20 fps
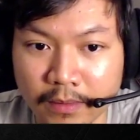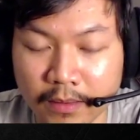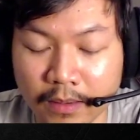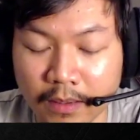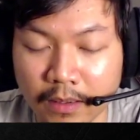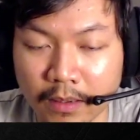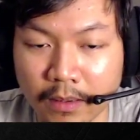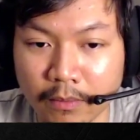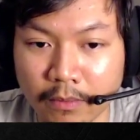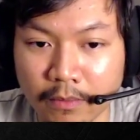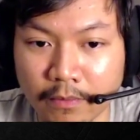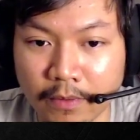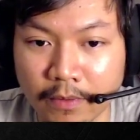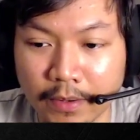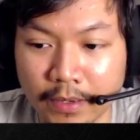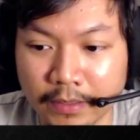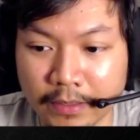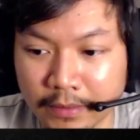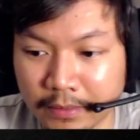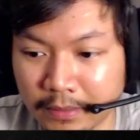without
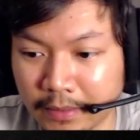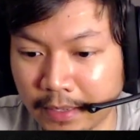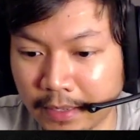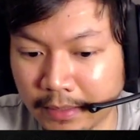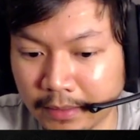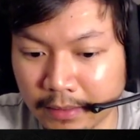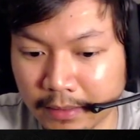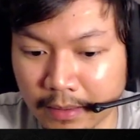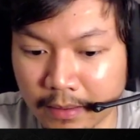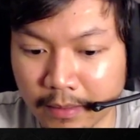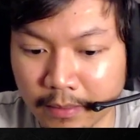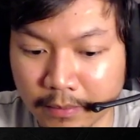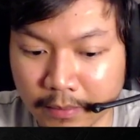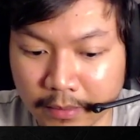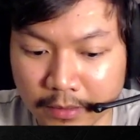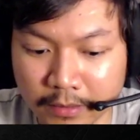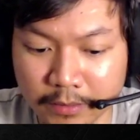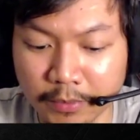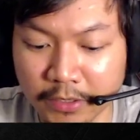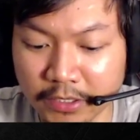any
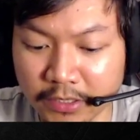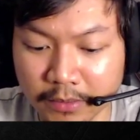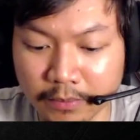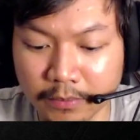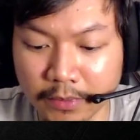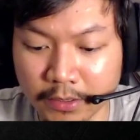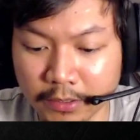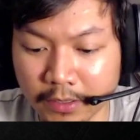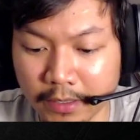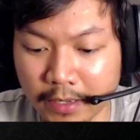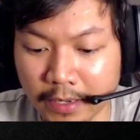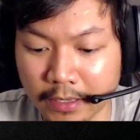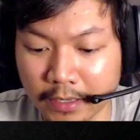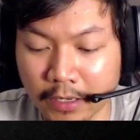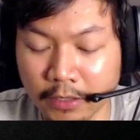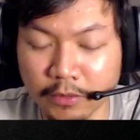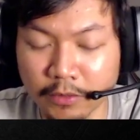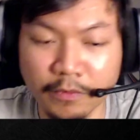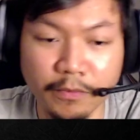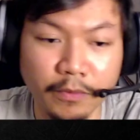especially when you're like
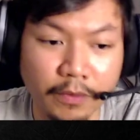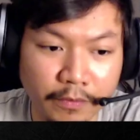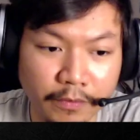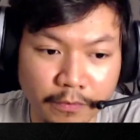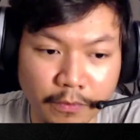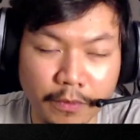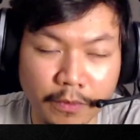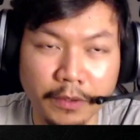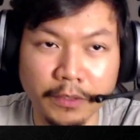144,